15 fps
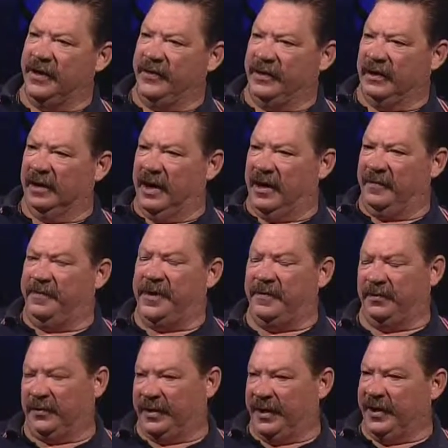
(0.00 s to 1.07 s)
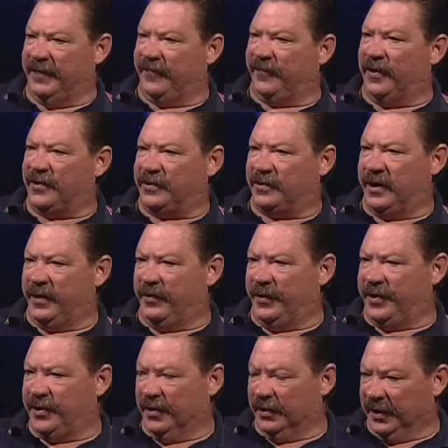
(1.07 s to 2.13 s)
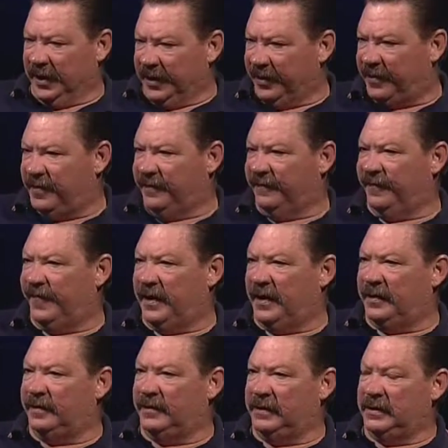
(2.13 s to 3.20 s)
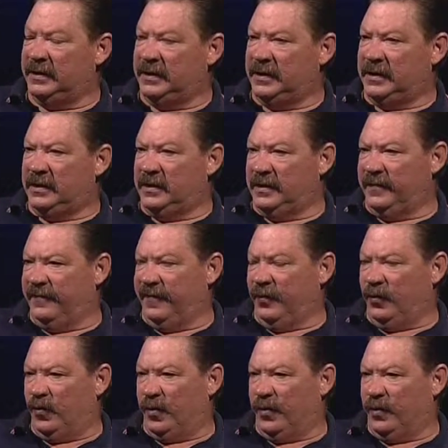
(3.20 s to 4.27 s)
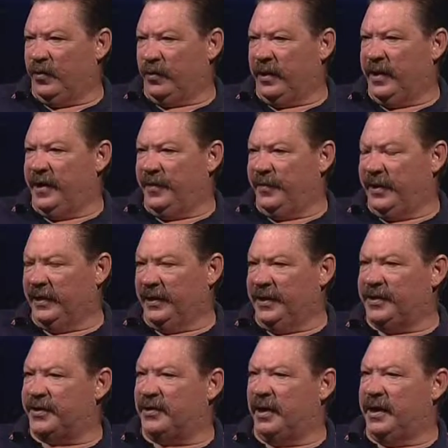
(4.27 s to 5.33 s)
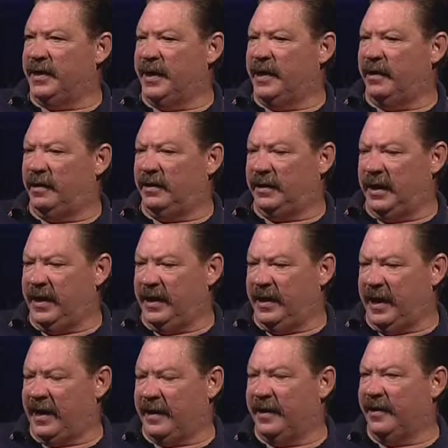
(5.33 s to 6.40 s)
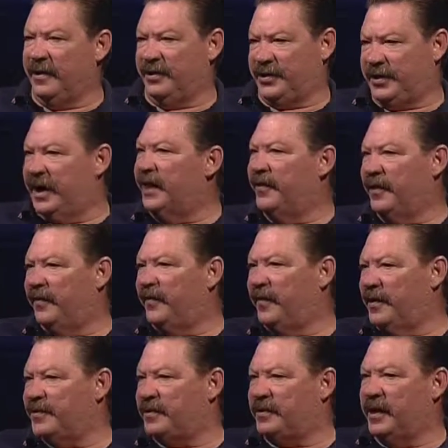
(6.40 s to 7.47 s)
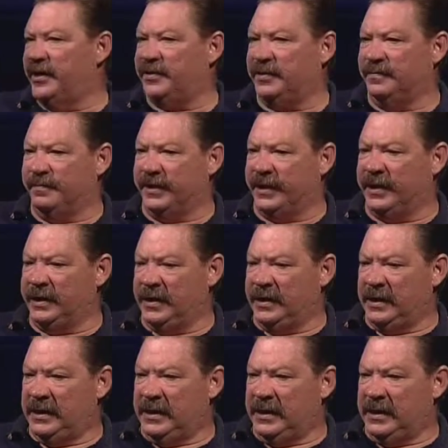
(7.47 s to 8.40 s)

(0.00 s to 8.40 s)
I know that a lot of people are getting frustrated with the length of uh, of the war that we're in in the Middle East right now, and I can understand their frustration, but